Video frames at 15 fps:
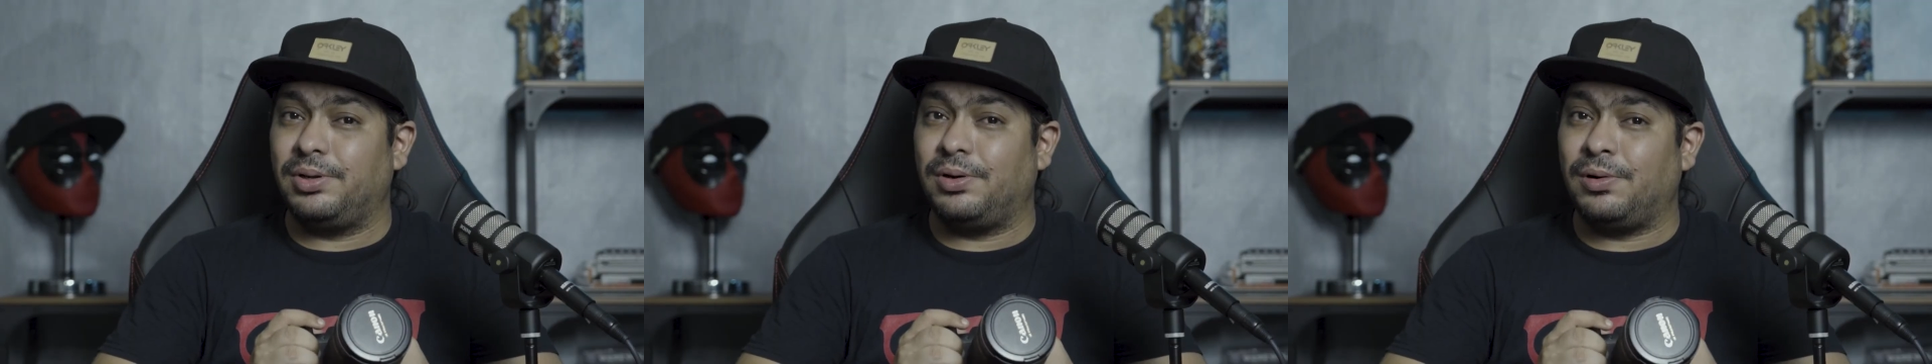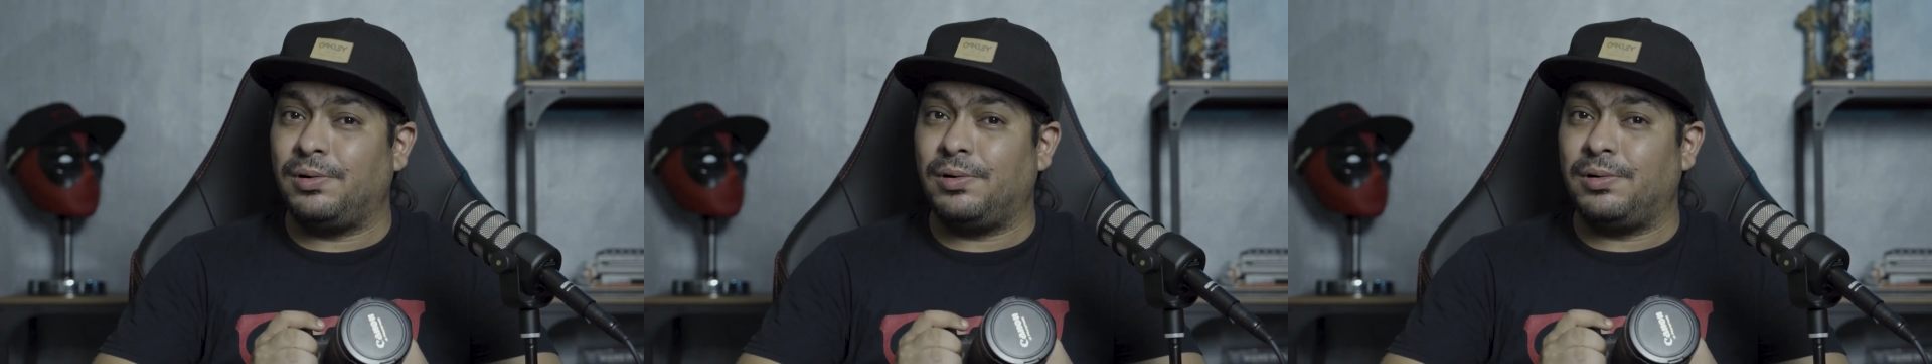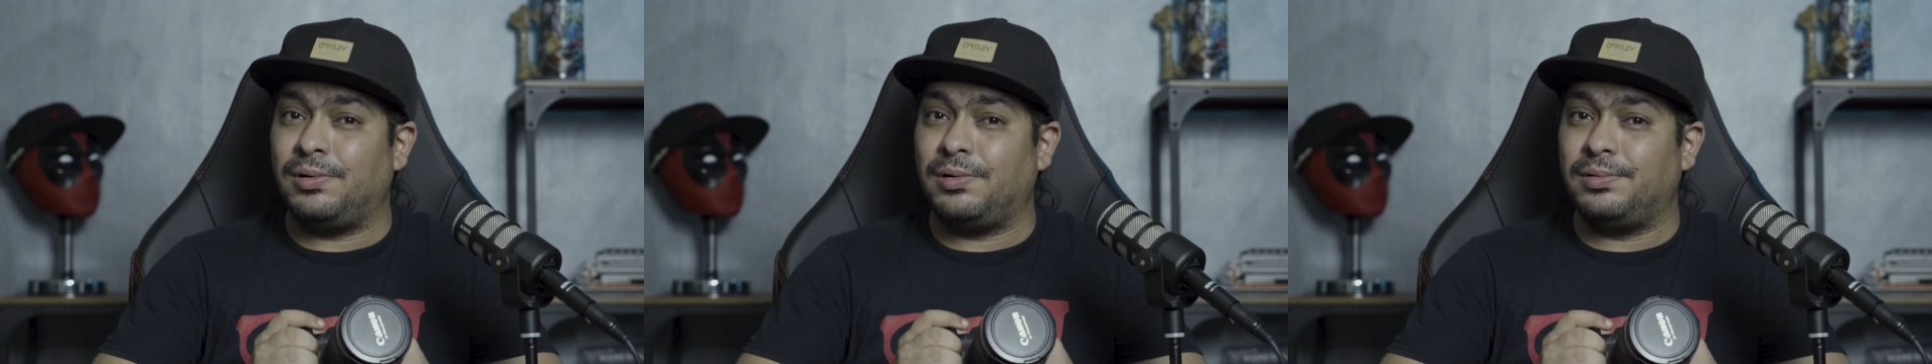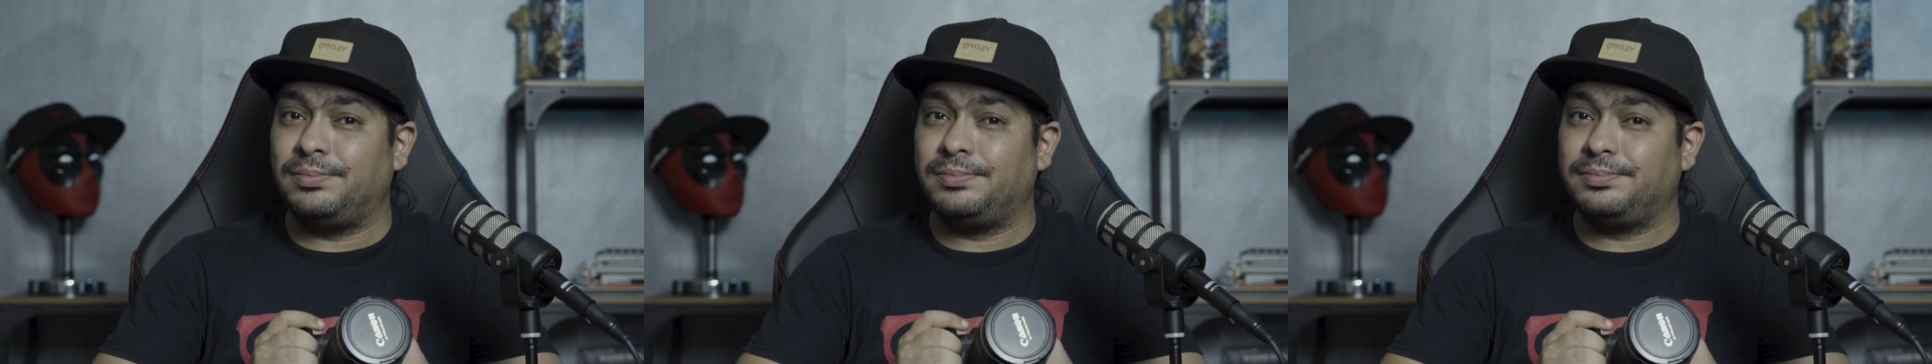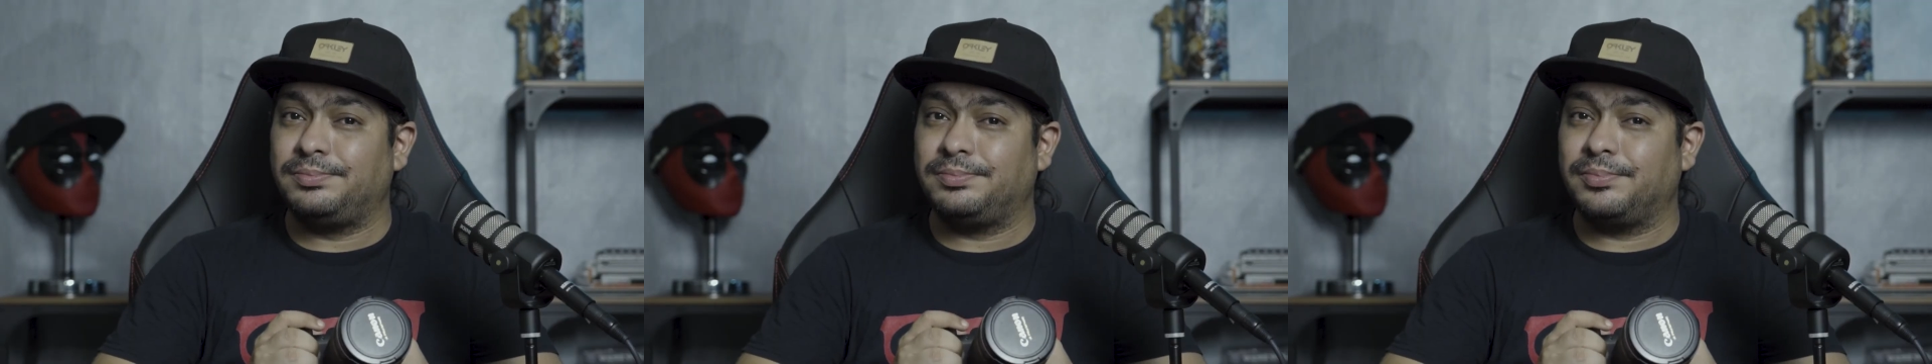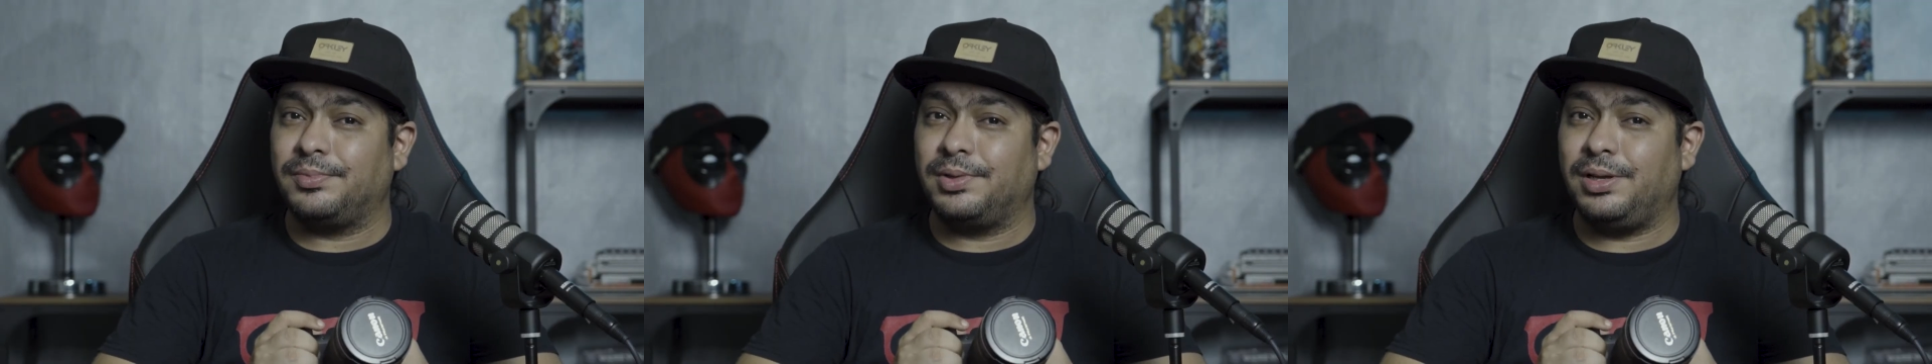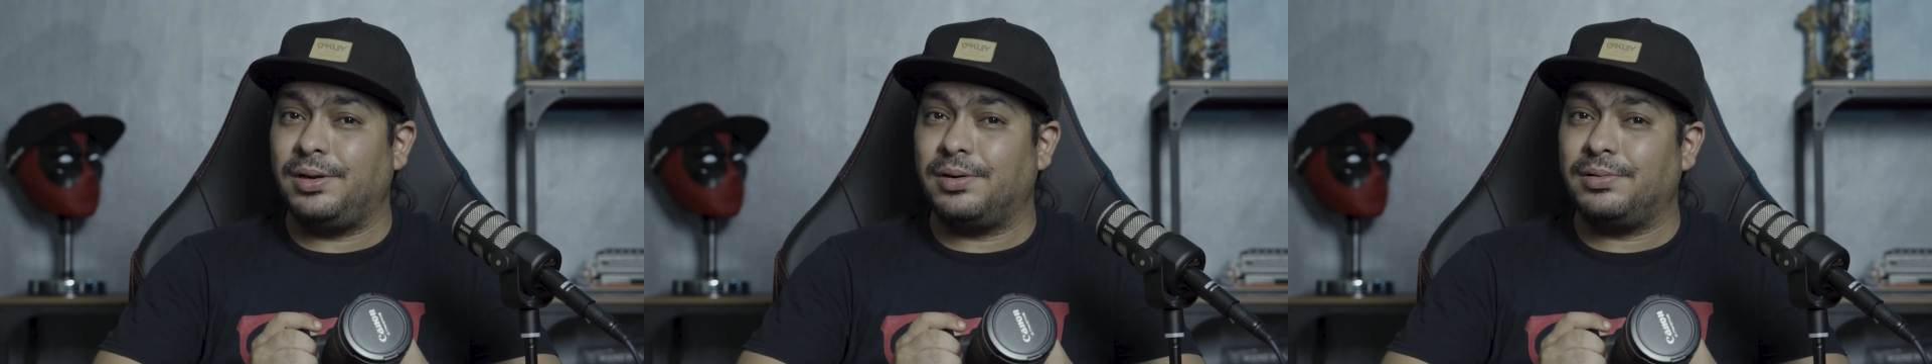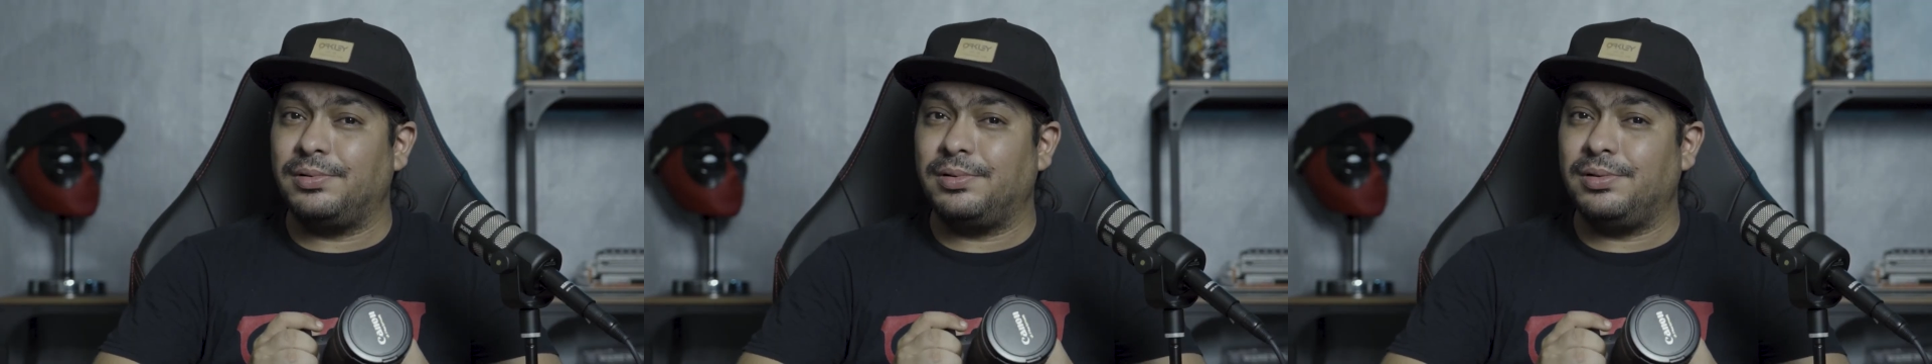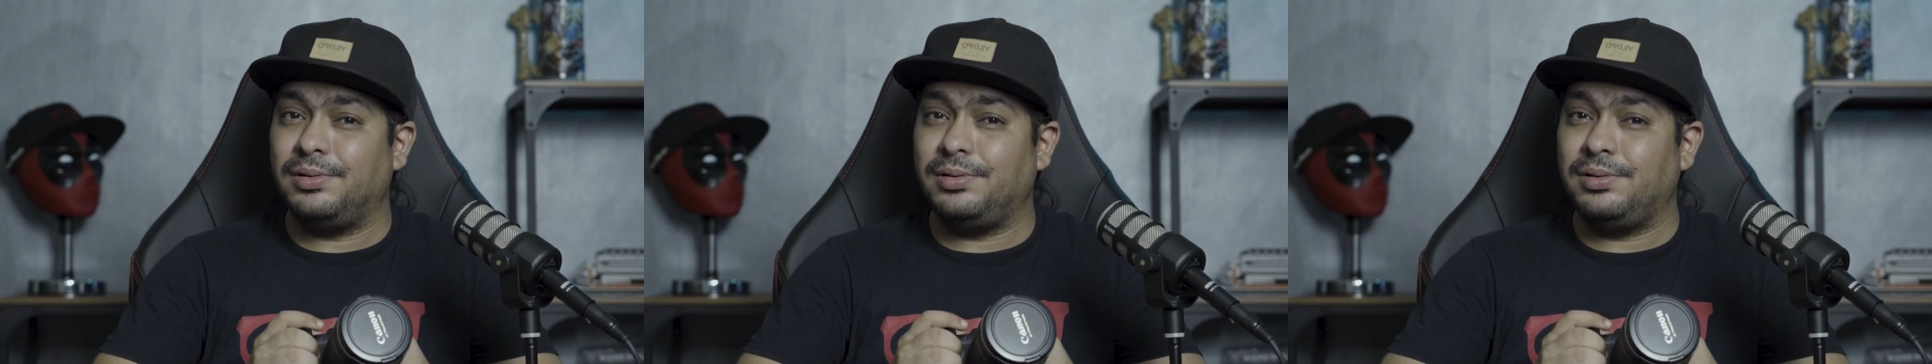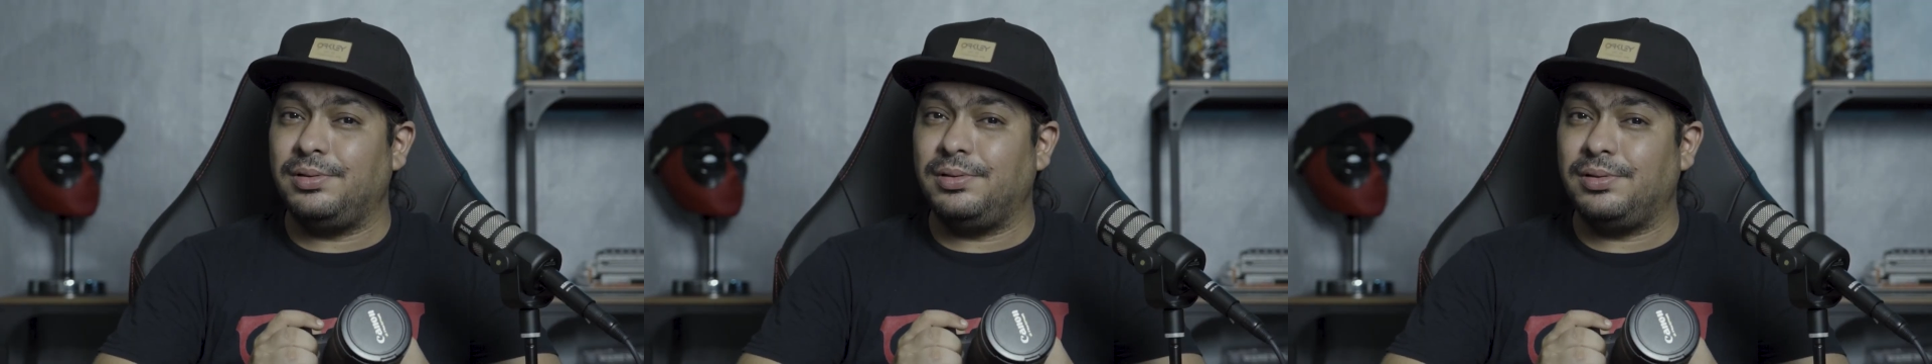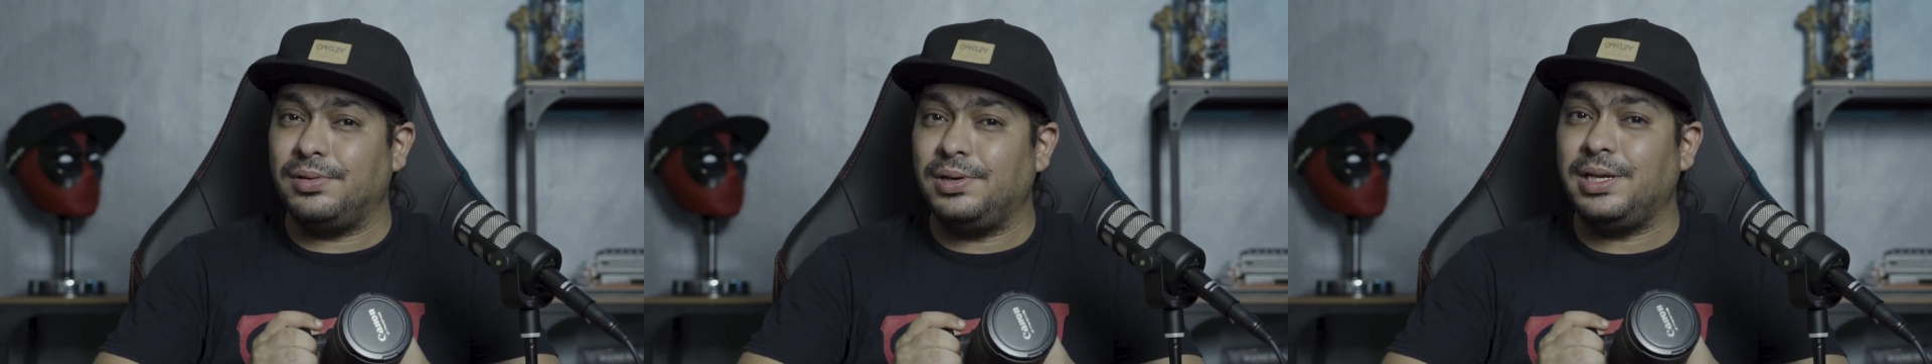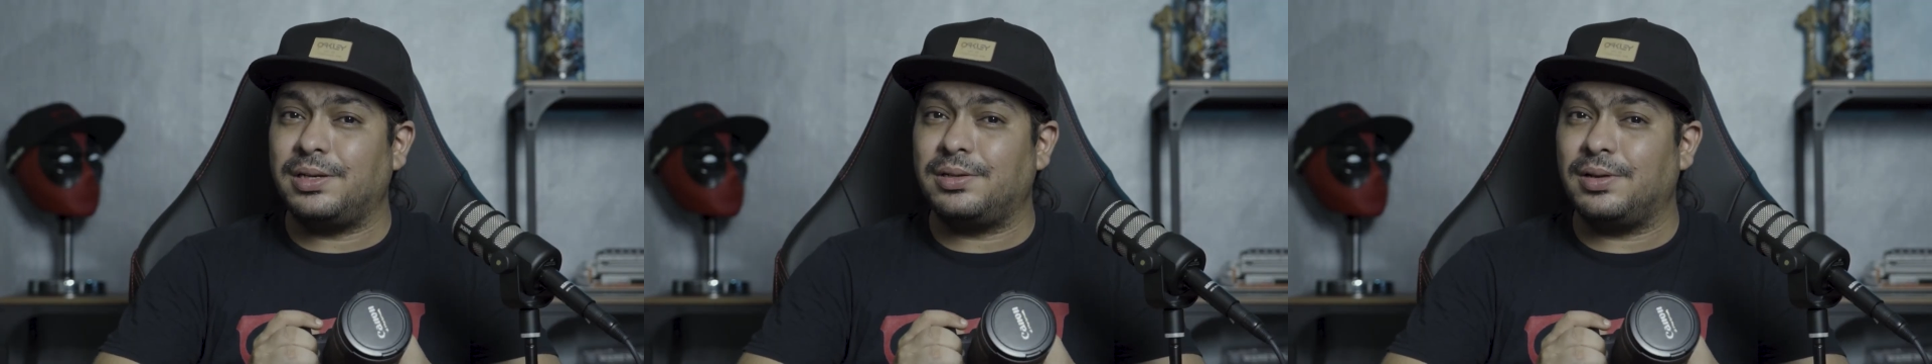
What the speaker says: or you need